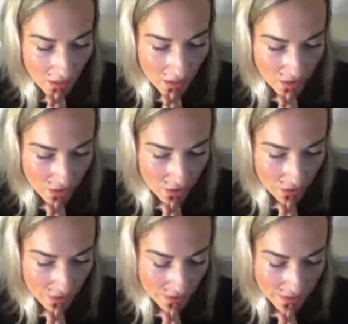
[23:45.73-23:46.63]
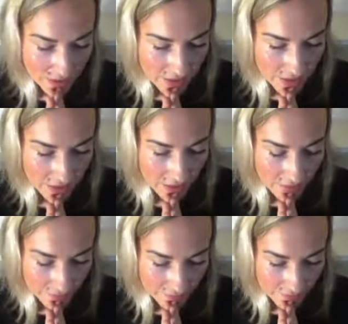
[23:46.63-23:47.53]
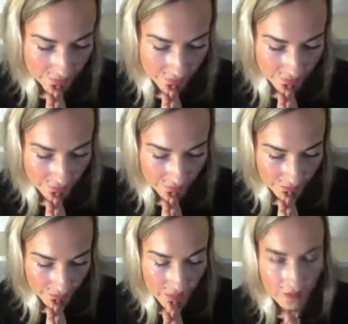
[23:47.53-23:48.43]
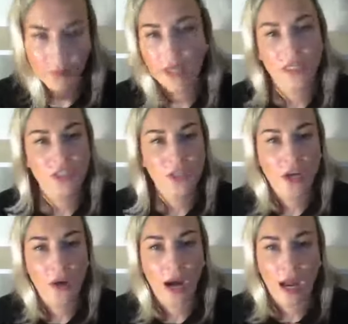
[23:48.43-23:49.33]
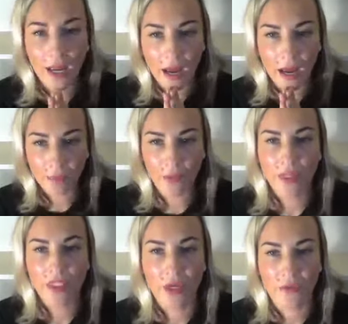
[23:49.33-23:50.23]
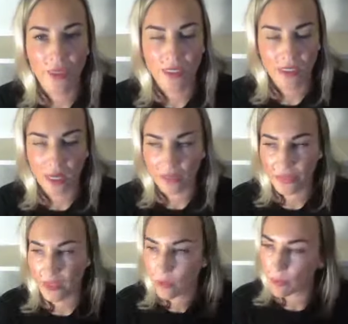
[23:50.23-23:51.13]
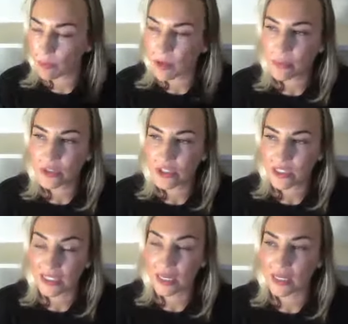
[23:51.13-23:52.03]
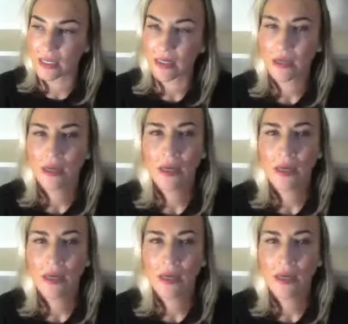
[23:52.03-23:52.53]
And so it just um because you know, I I preach on this and I think well people just get it.